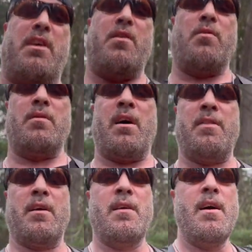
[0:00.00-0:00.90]
on the on
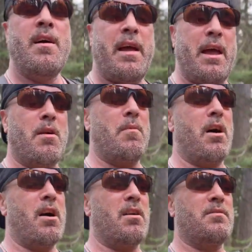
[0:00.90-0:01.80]
the
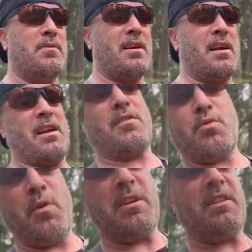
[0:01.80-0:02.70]
handlebar, kind of
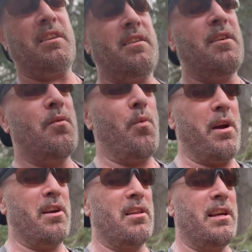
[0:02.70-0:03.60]
twisted
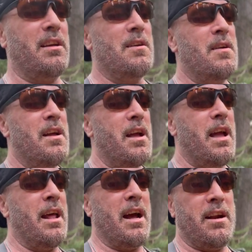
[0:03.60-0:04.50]
weirdly.
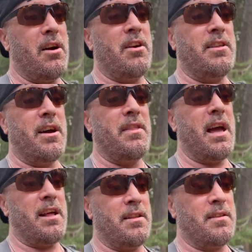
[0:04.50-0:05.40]
And I had already done
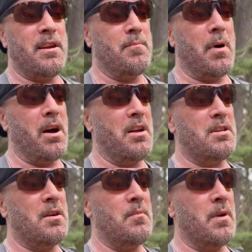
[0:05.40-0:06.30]
that and didn't
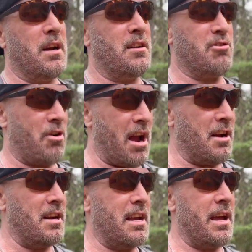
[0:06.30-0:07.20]
budge, but I tried
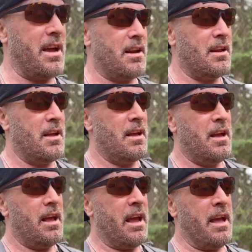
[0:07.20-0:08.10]
it again,
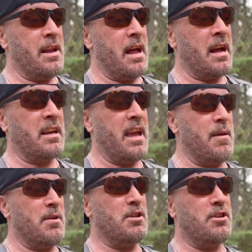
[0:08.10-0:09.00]
and I
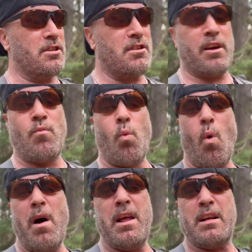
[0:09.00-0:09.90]
gave me just like
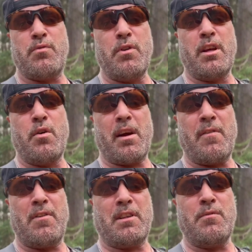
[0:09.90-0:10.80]
one inch really quick. I
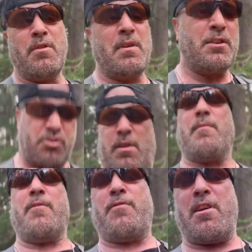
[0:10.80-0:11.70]
felt it moving. I slipped
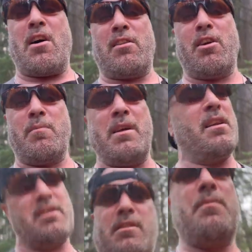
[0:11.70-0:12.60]
my foot out a little bit,
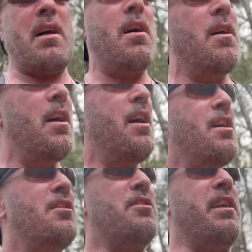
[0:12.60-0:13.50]
and I slipped it down.
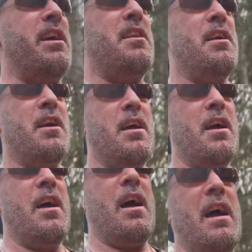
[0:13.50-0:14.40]
So then
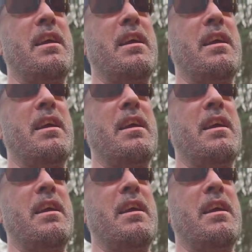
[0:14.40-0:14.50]
I